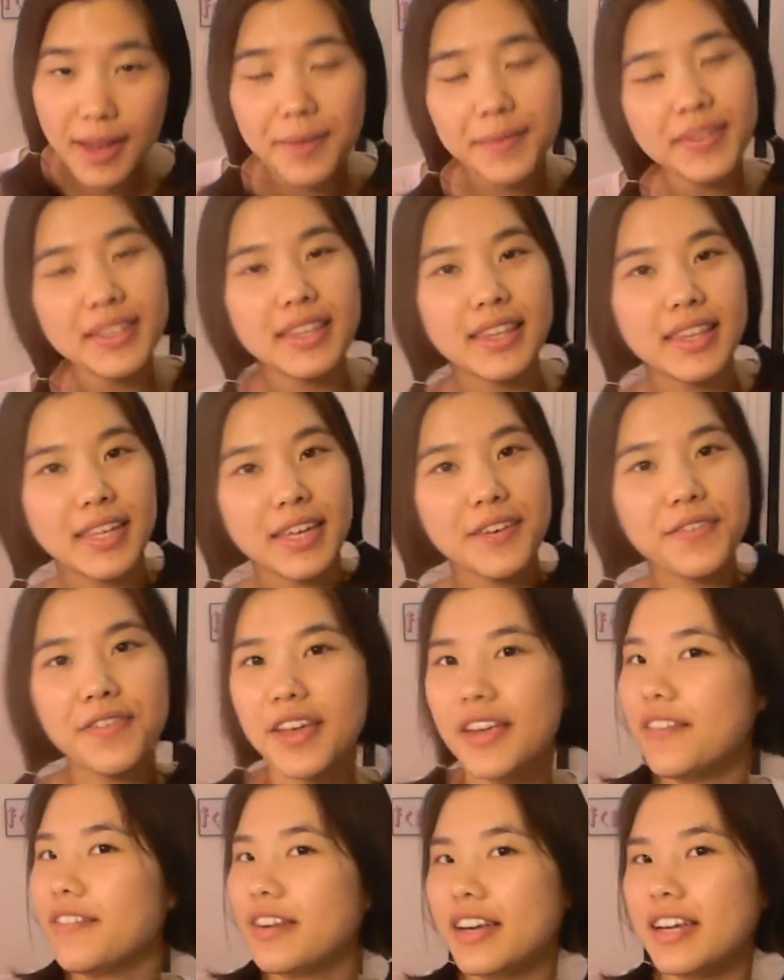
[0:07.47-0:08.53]
monthly
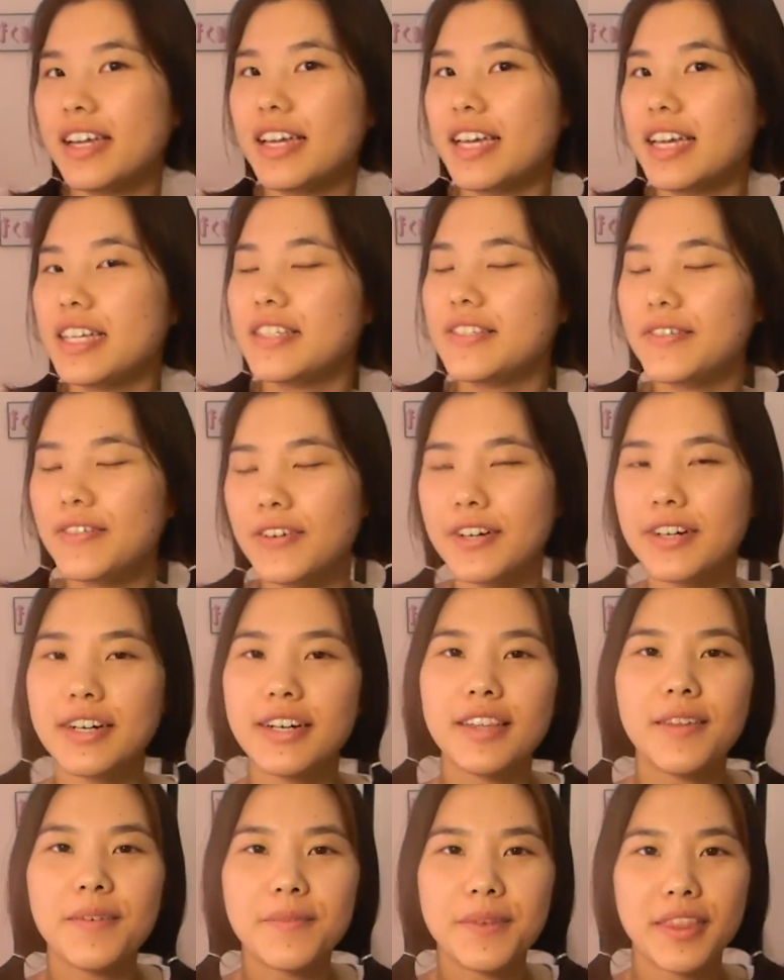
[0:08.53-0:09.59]
favorites
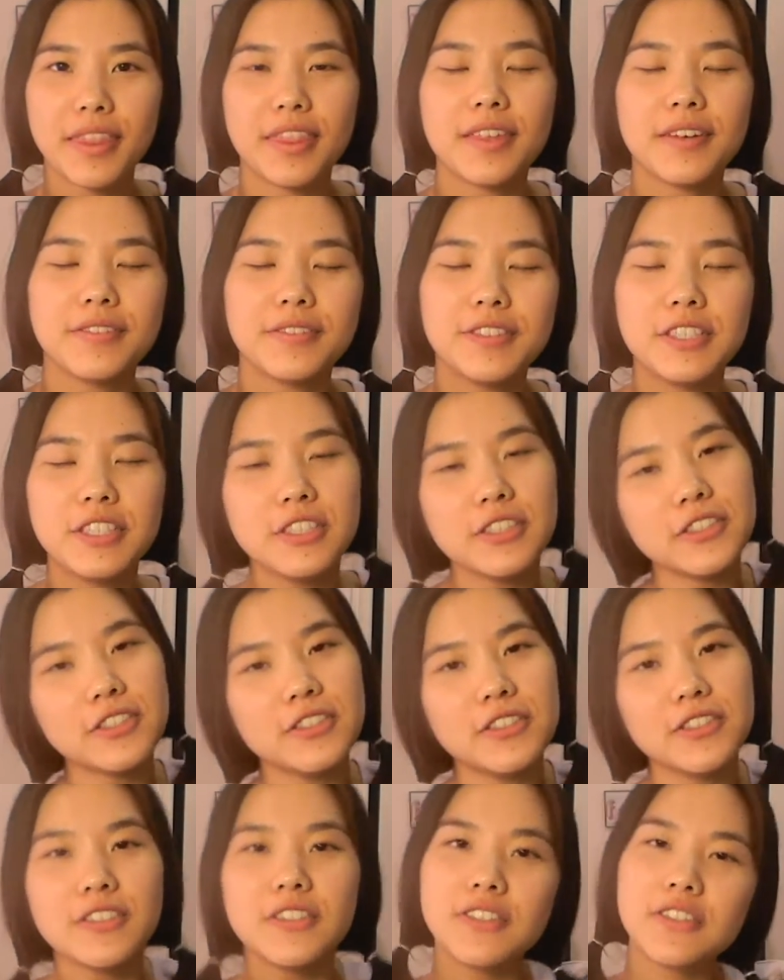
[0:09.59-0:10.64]
for the month of
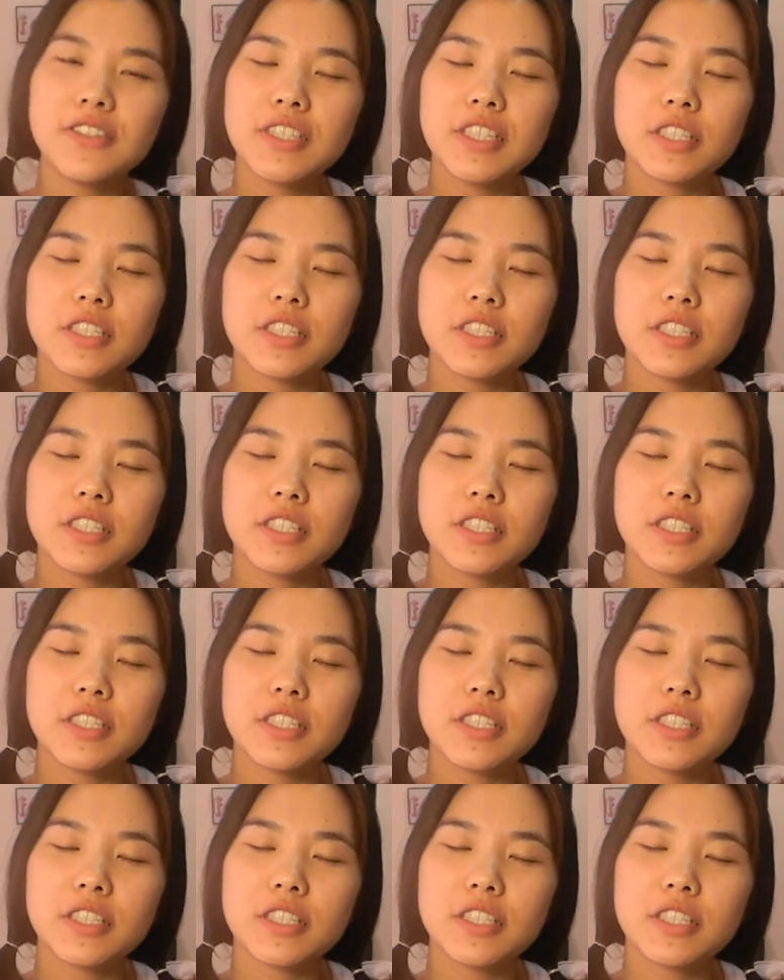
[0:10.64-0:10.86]
June,